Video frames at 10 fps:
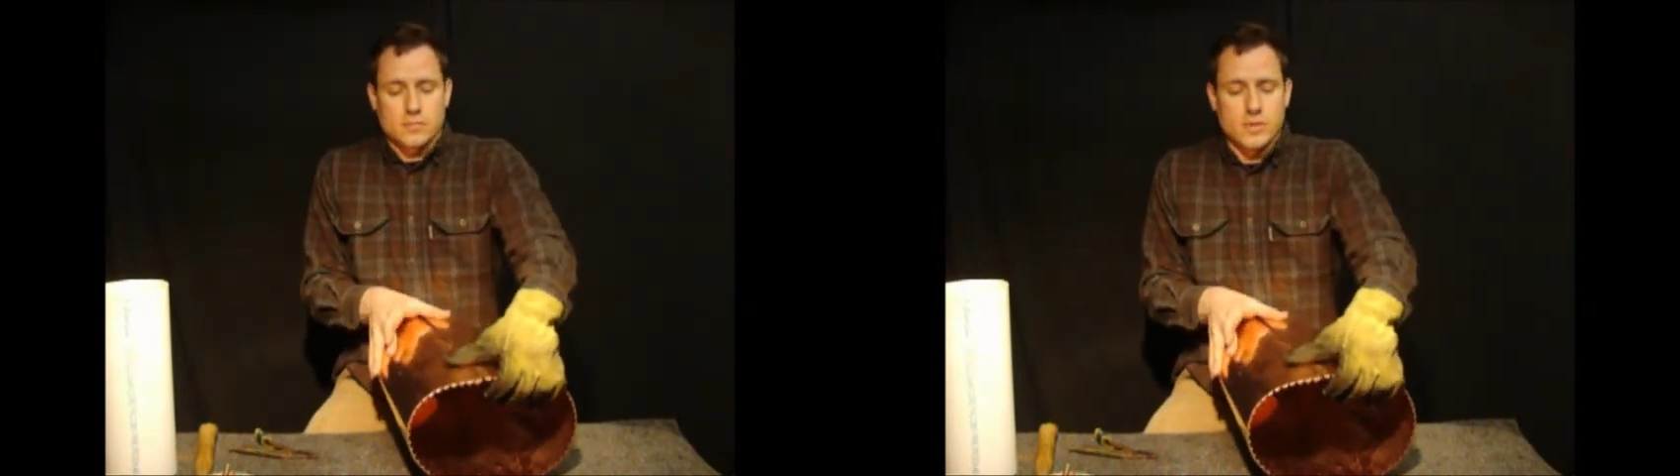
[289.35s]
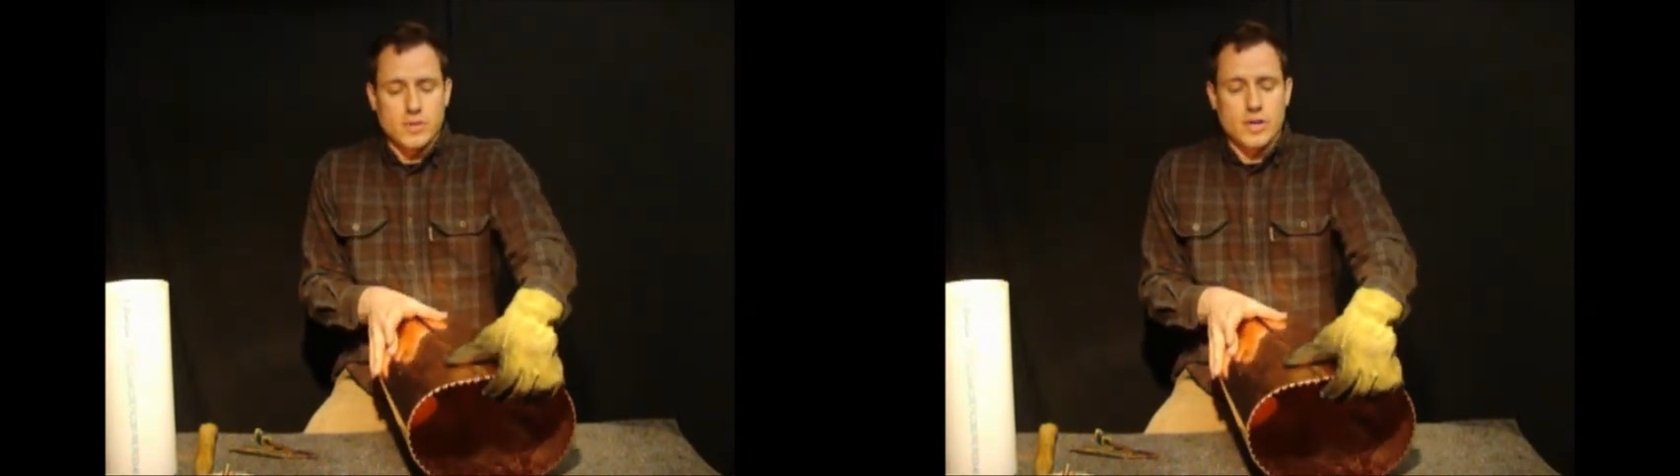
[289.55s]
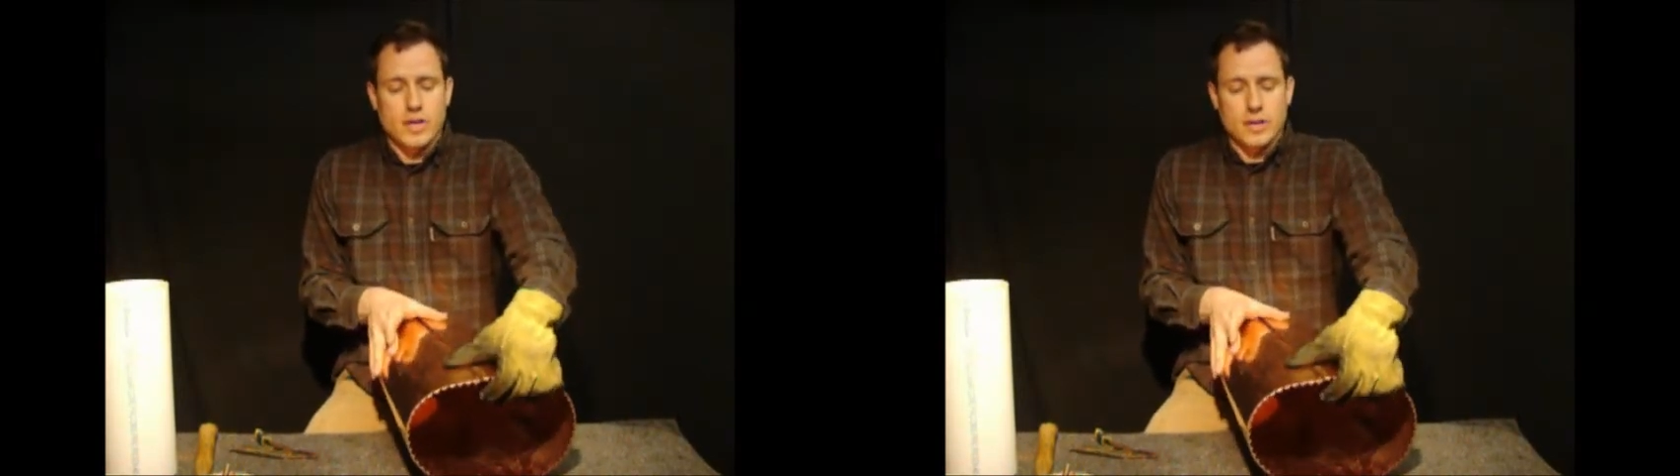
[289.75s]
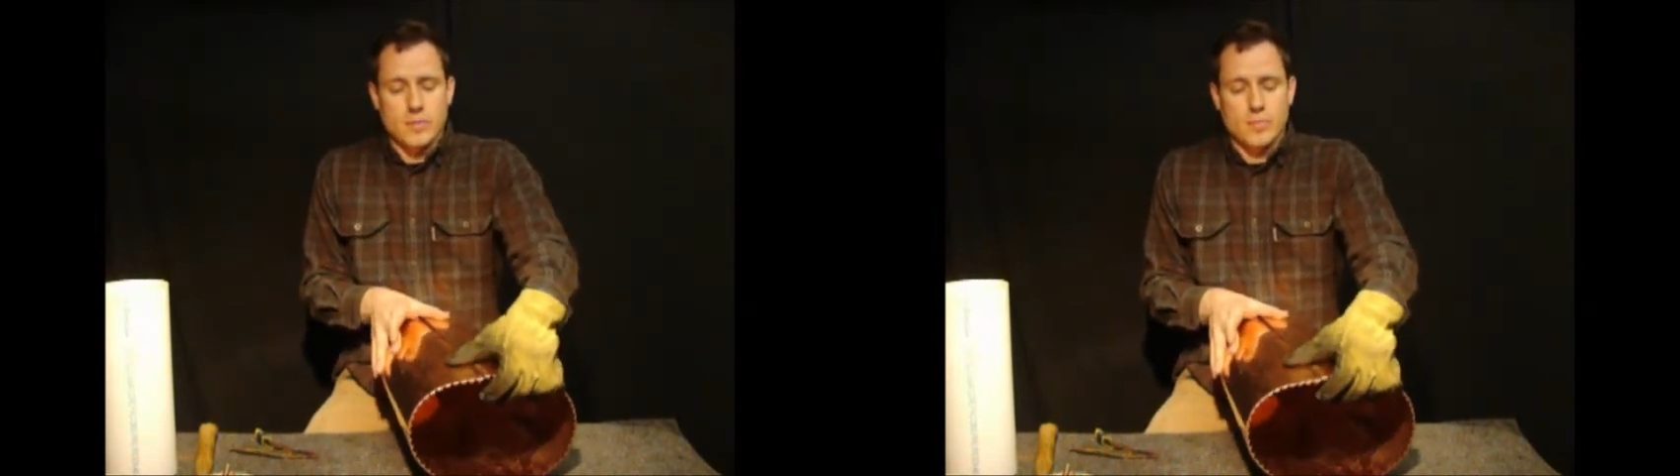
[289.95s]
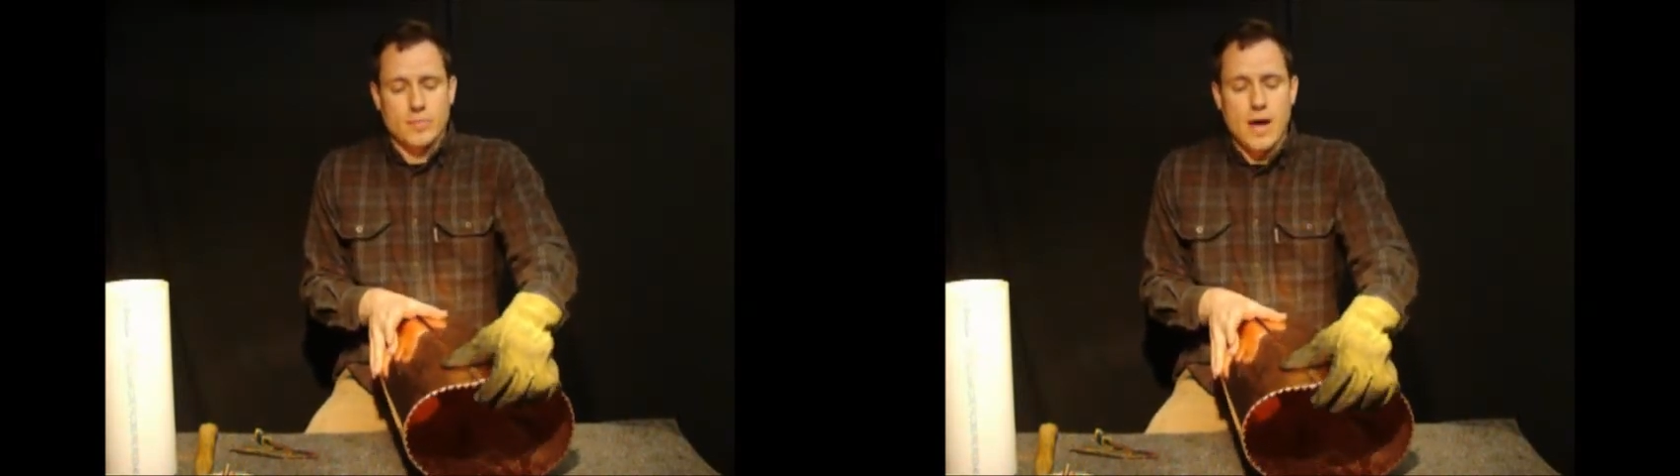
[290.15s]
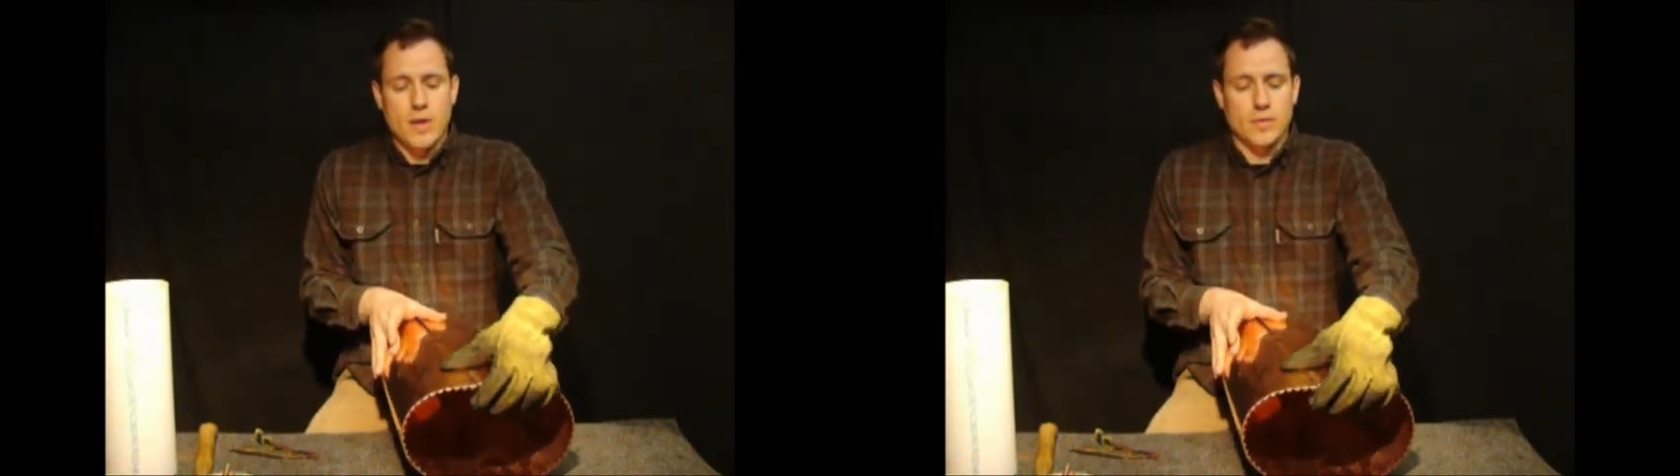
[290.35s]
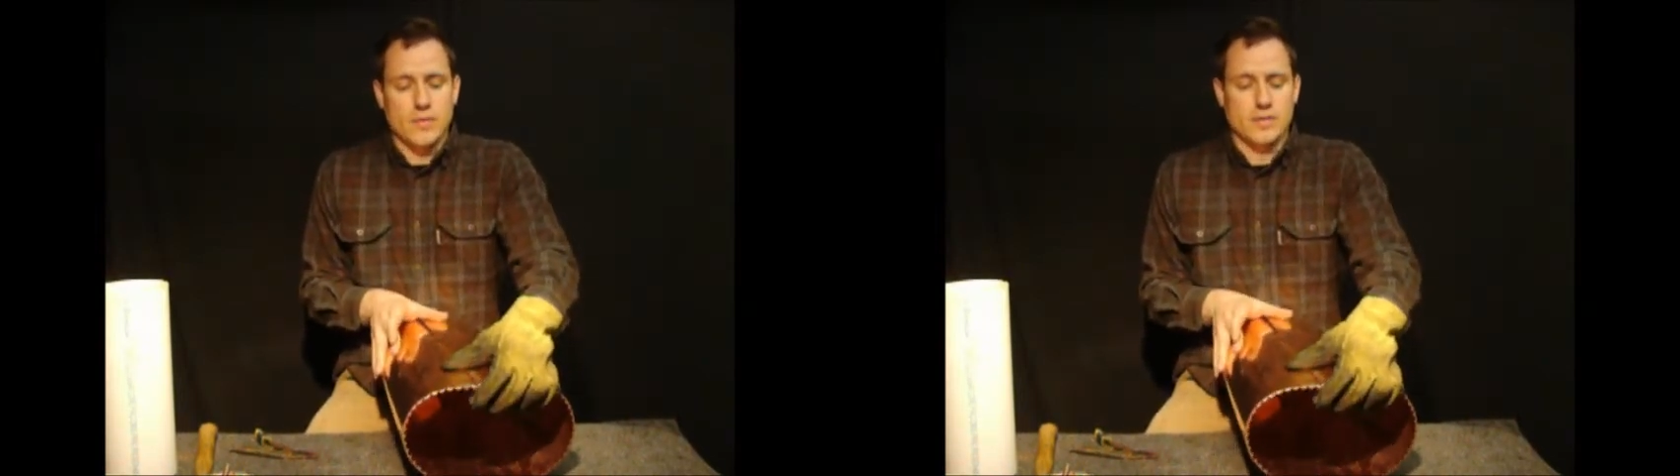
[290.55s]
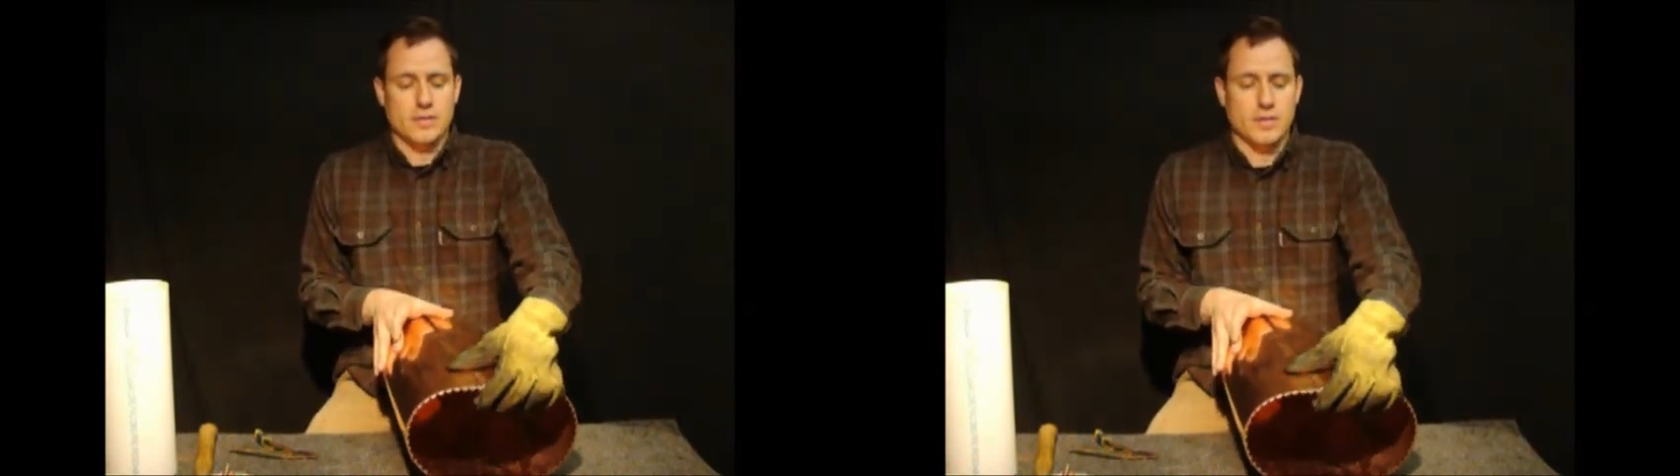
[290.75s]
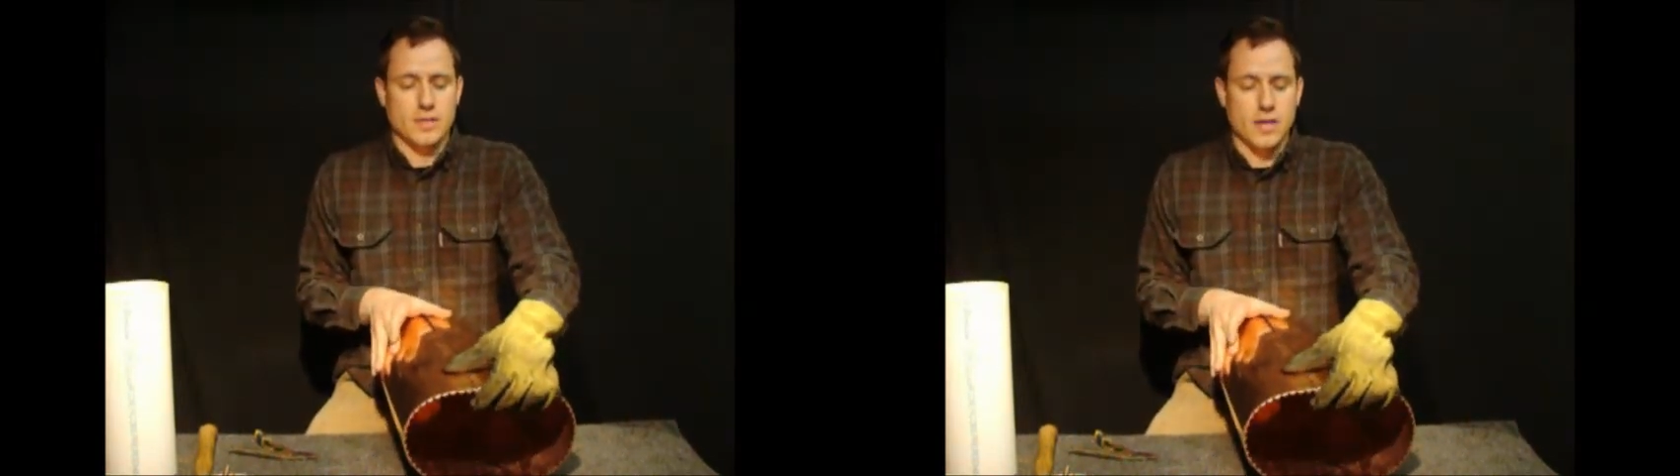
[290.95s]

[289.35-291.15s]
so you can pound rivets into